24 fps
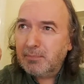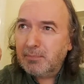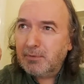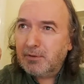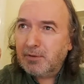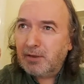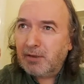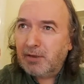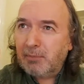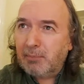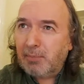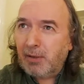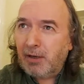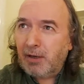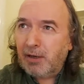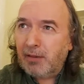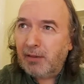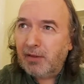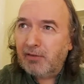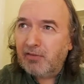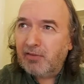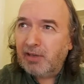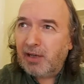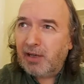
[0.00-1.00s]
So part of
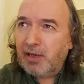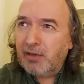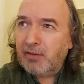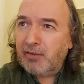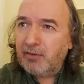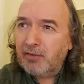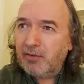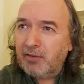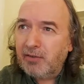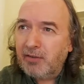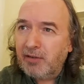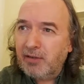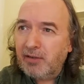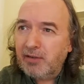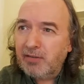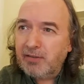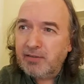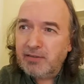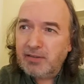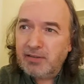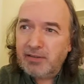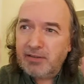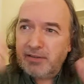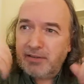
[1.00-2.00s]
the challenge in
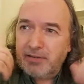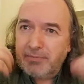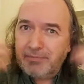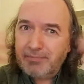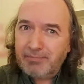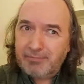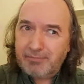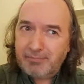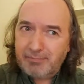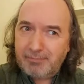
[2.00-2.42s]
this is